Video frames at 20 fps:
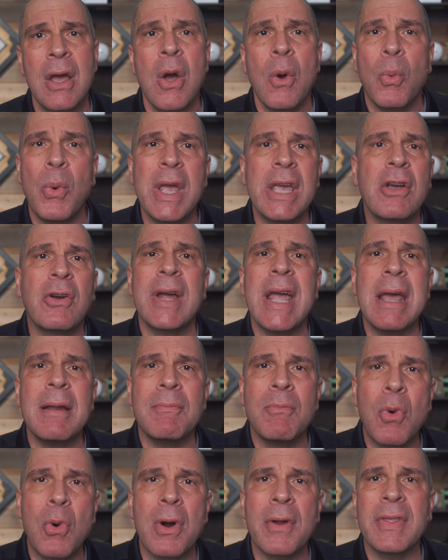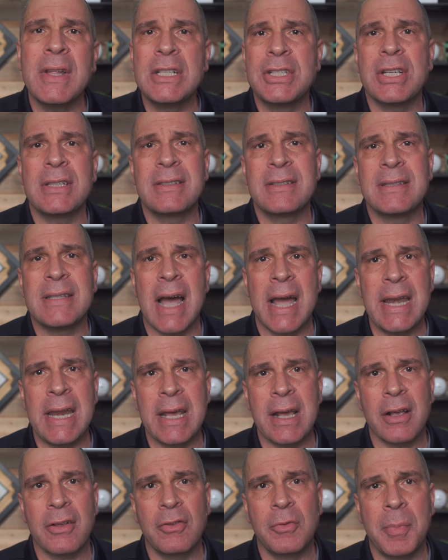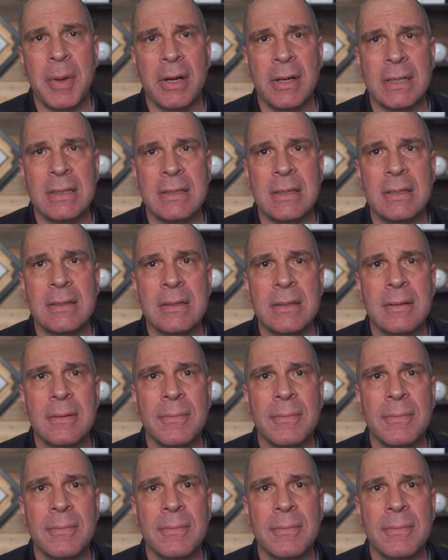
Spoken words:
we create more than just dining experiences.